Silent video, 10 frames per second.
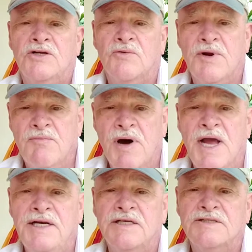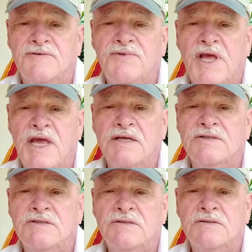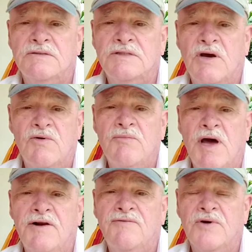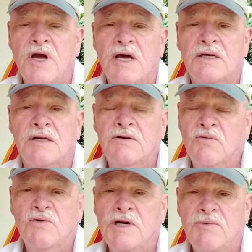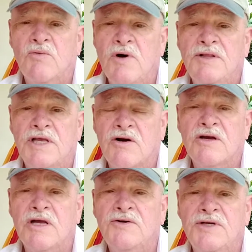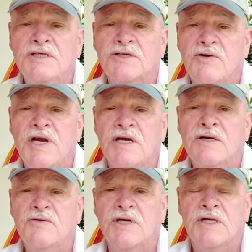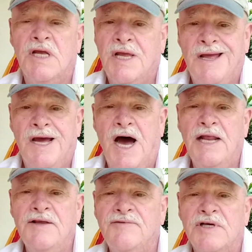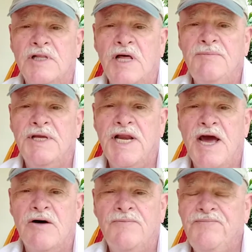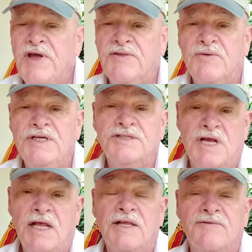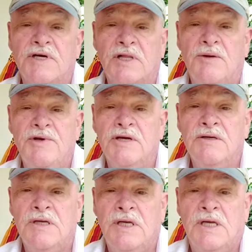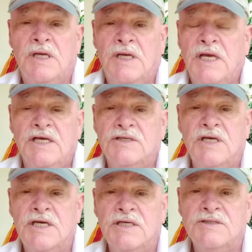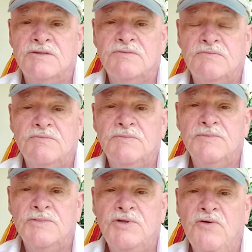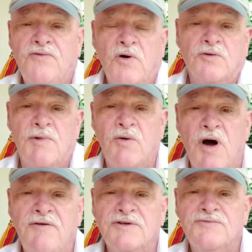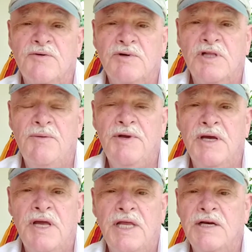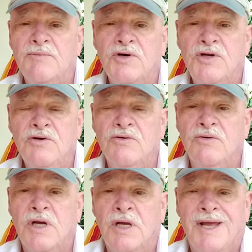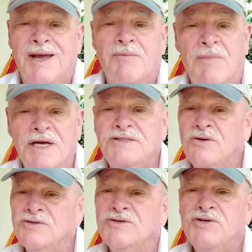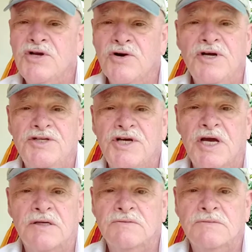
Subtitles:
to remind us of things that we might have forgotten. Well, number one, that our country is a great country. I live in Colombia now, and the reason I live in Colombia is twofold. My wife is from Colombia, and number two, my Social Security check